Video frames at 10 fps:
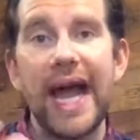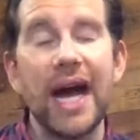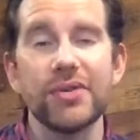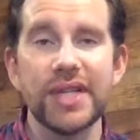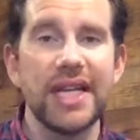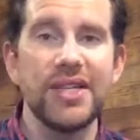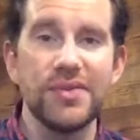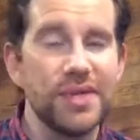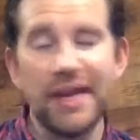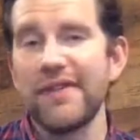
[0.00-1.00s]
out and you
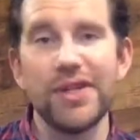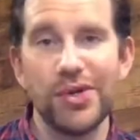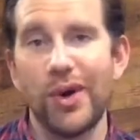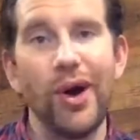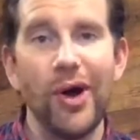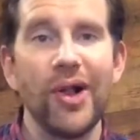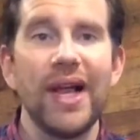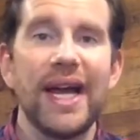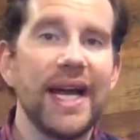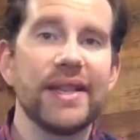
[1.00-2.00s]
give it your all
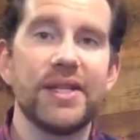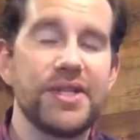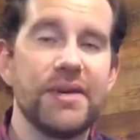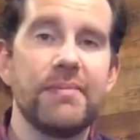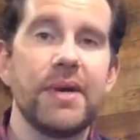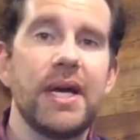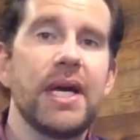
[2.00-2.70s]
at the gym.